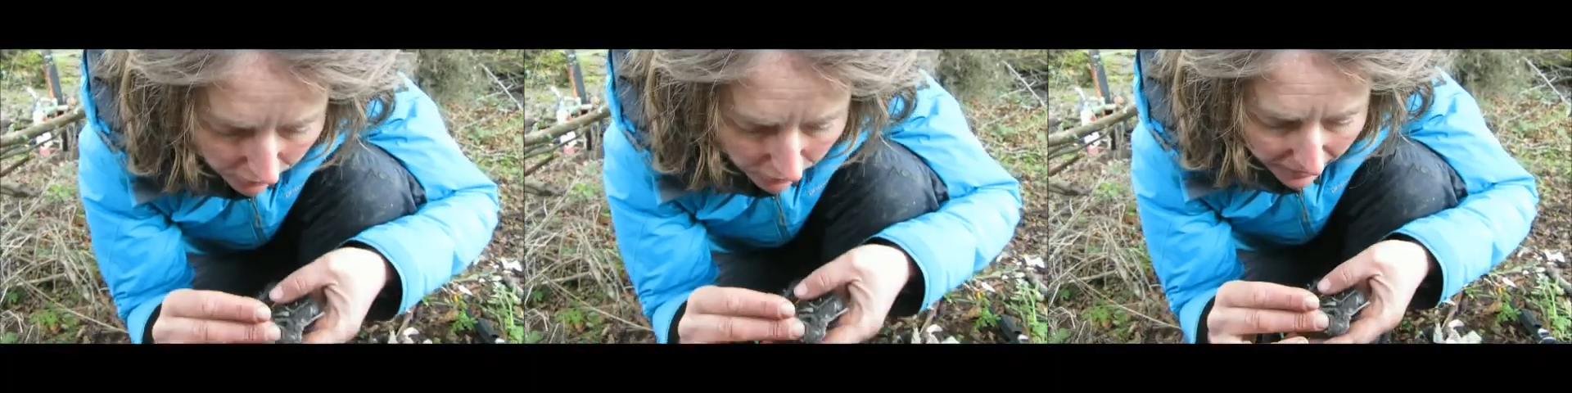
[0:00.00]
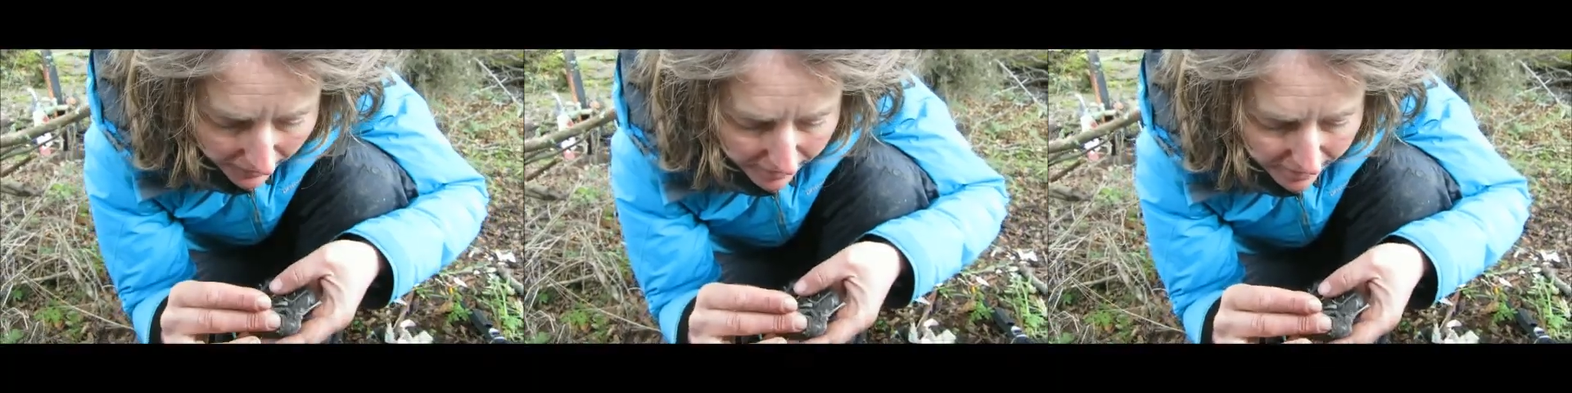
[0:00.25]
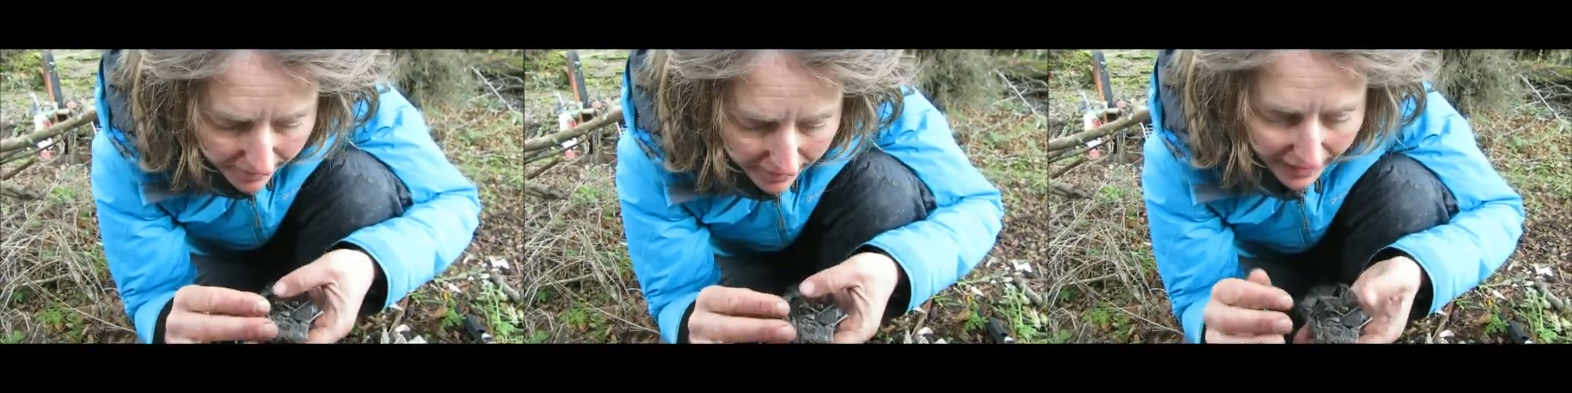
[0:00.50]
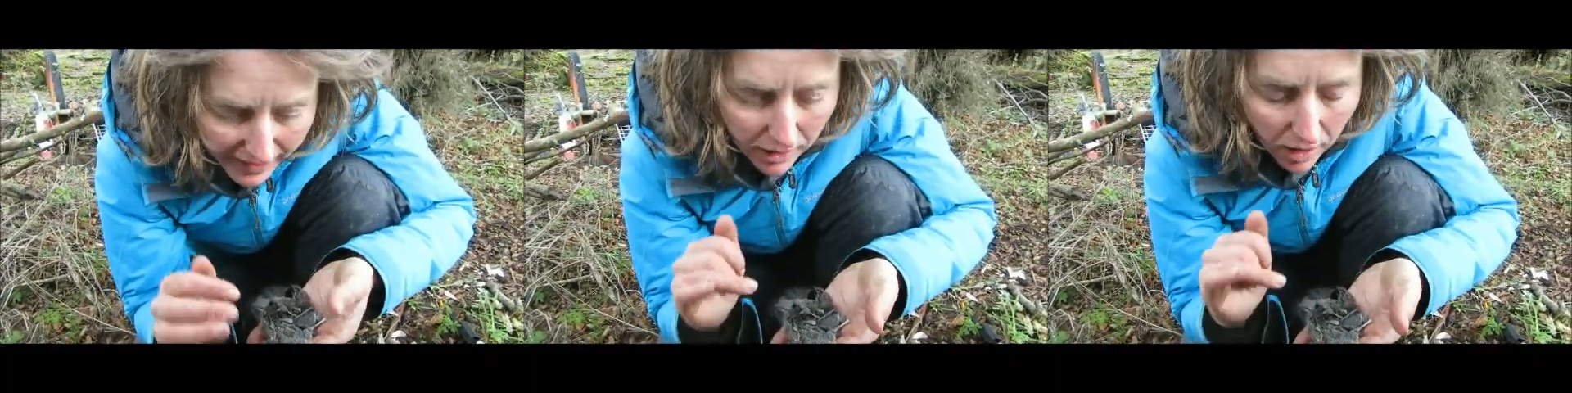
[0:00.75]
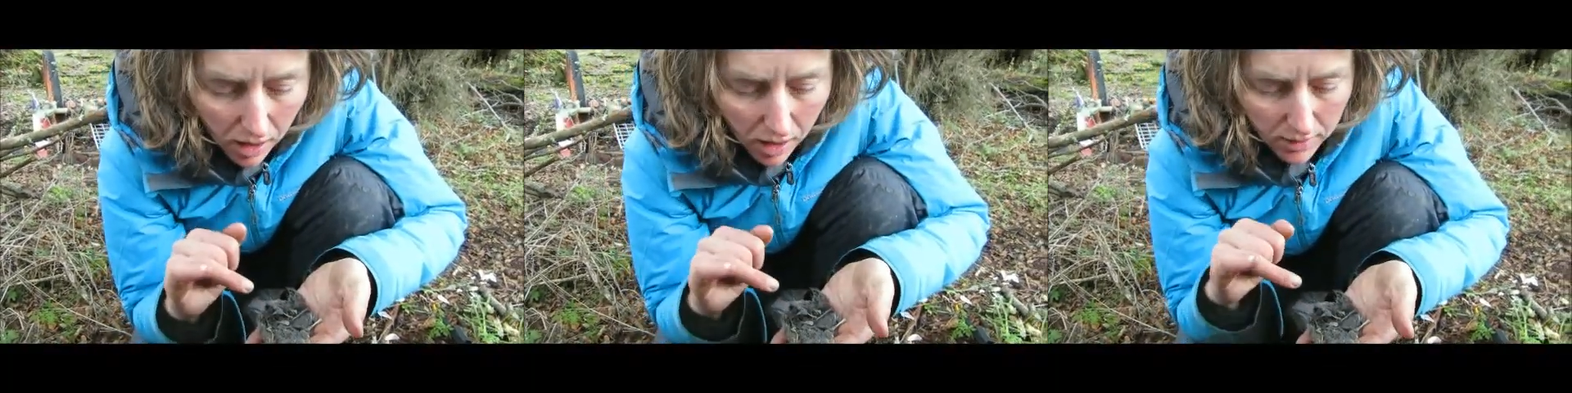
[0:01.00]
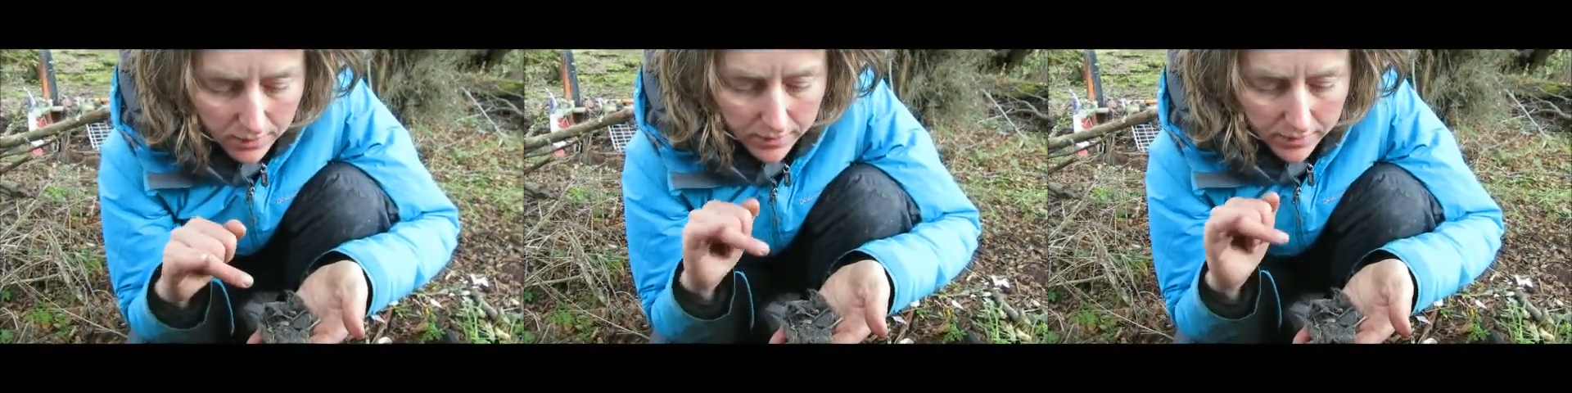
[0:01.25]
do is that they
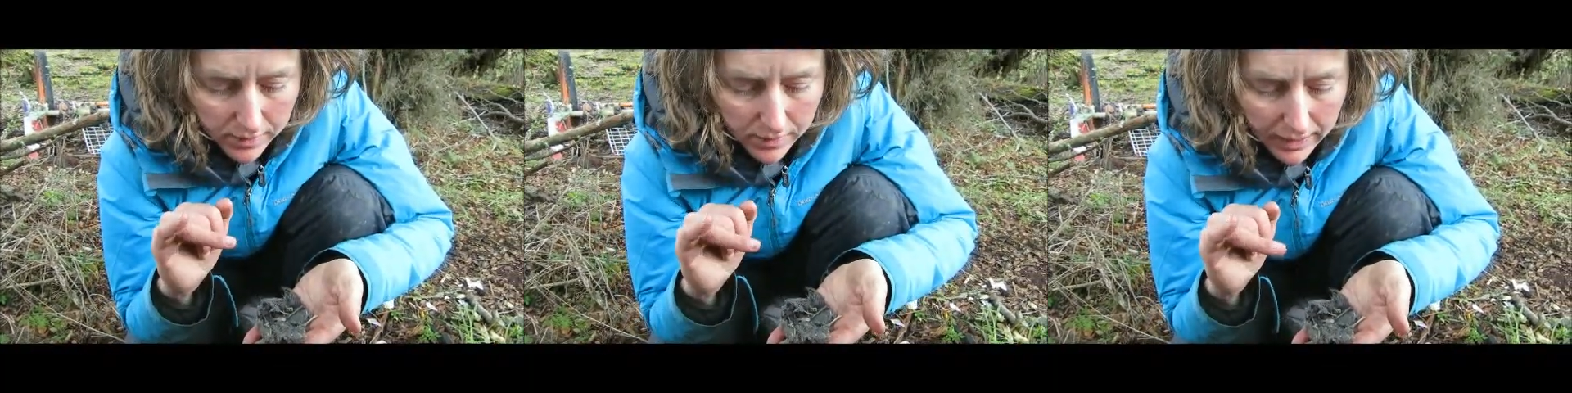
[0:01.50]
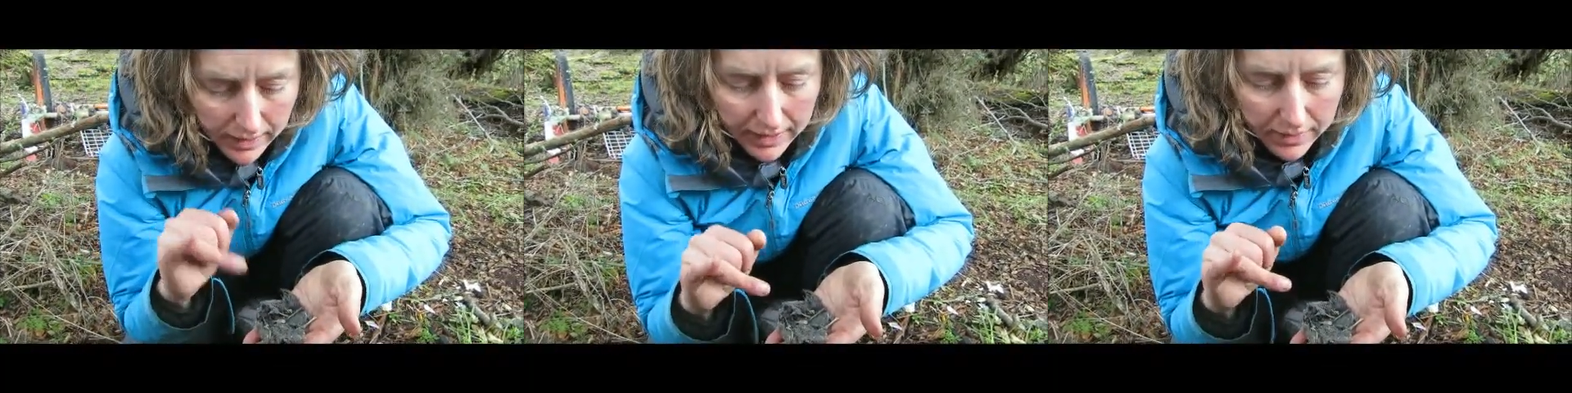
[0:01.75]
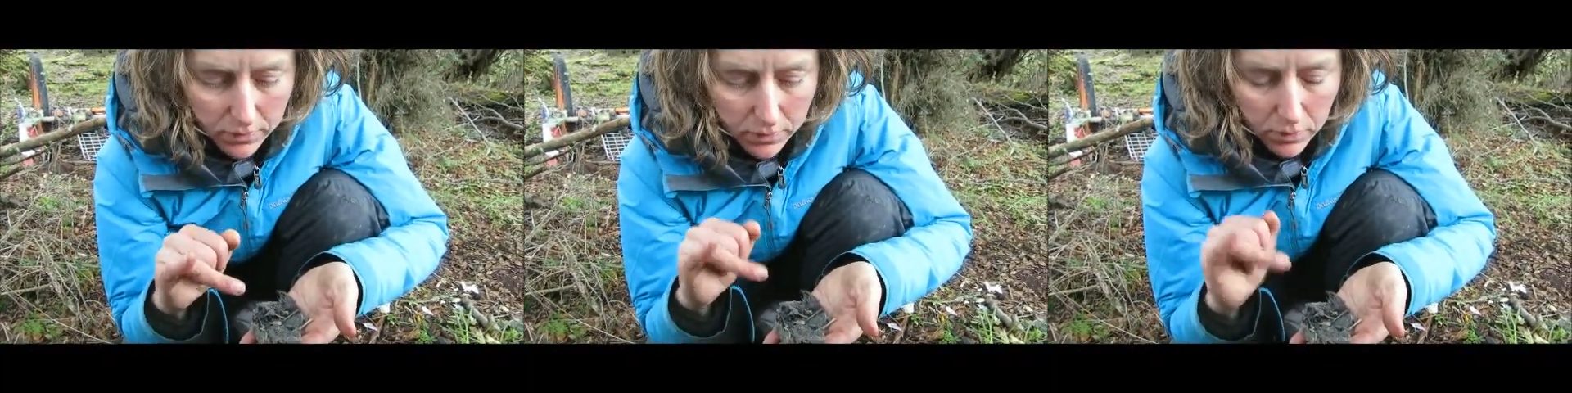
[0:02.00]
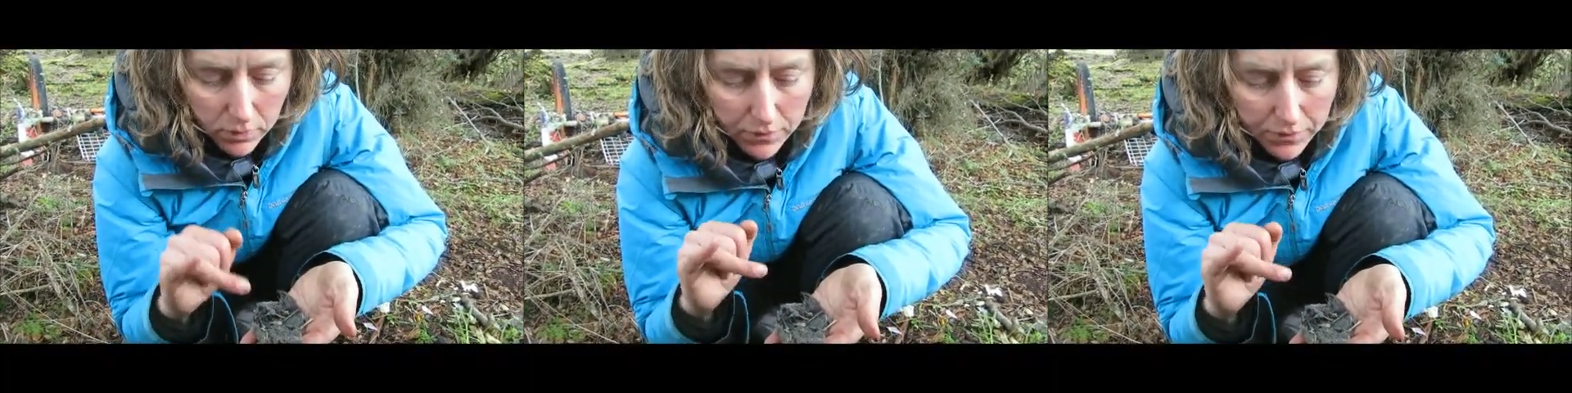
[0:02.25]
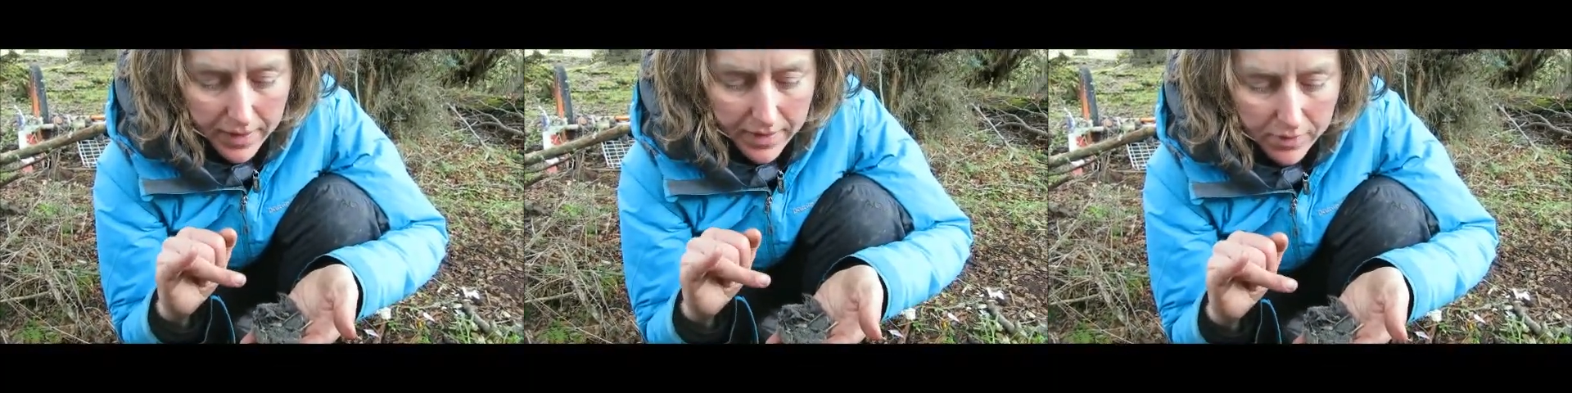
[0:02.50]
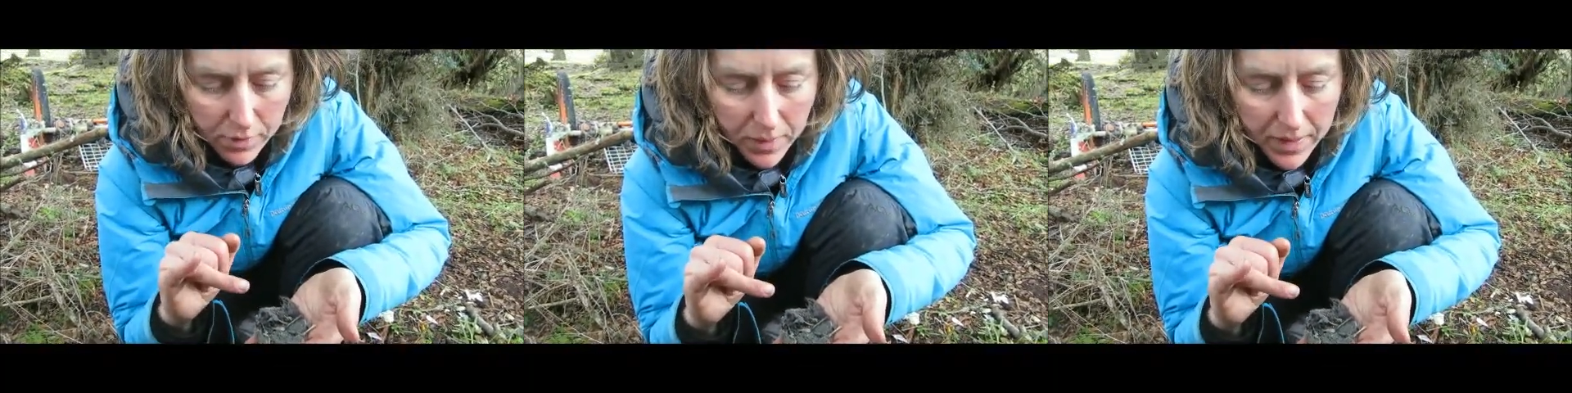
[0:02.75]
can't eat all of
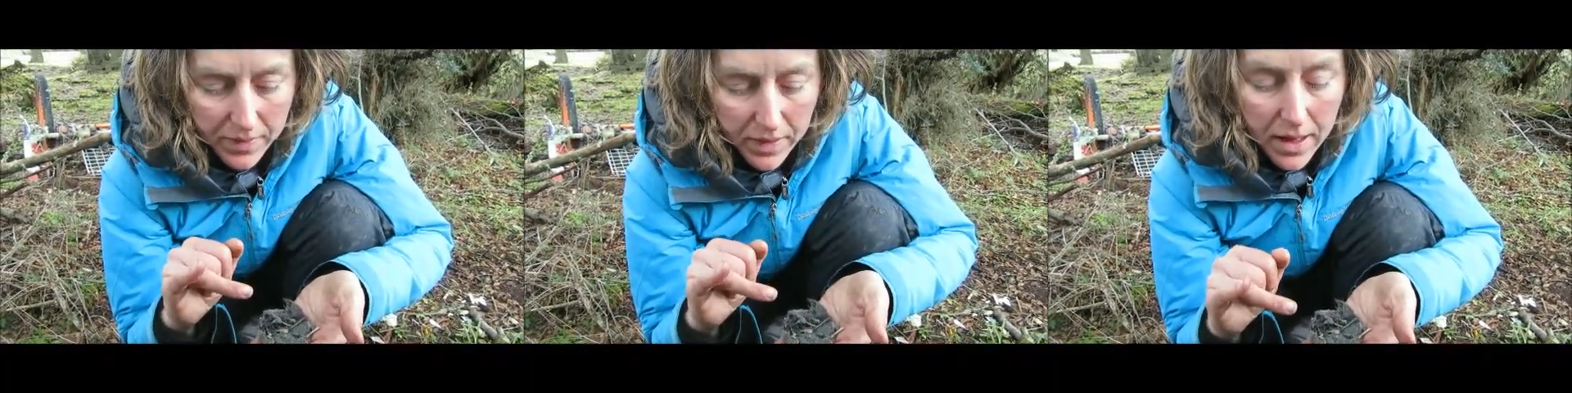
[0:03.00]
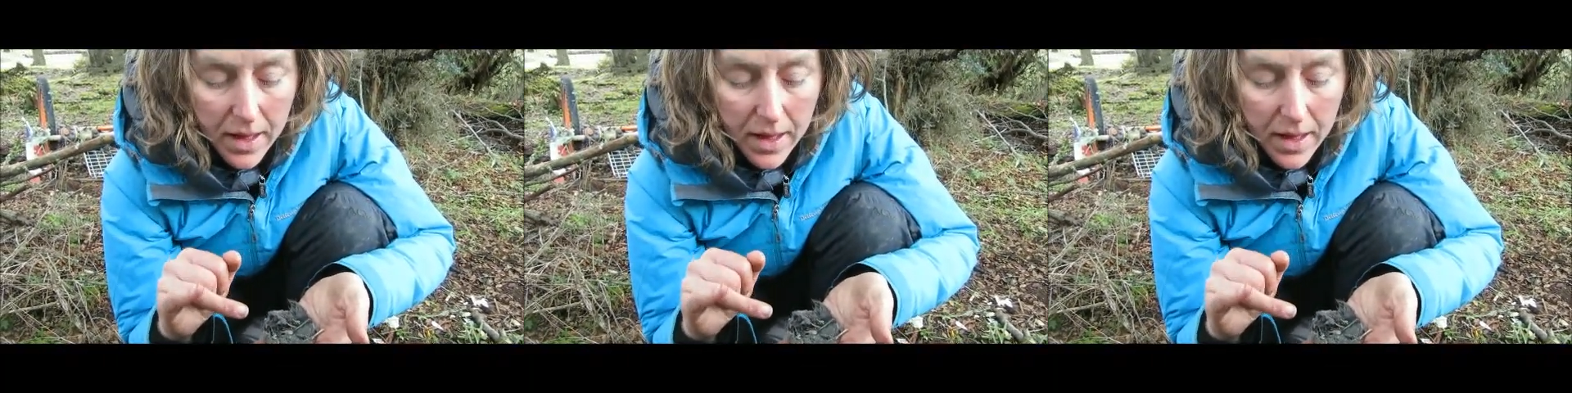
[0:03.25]
this. So when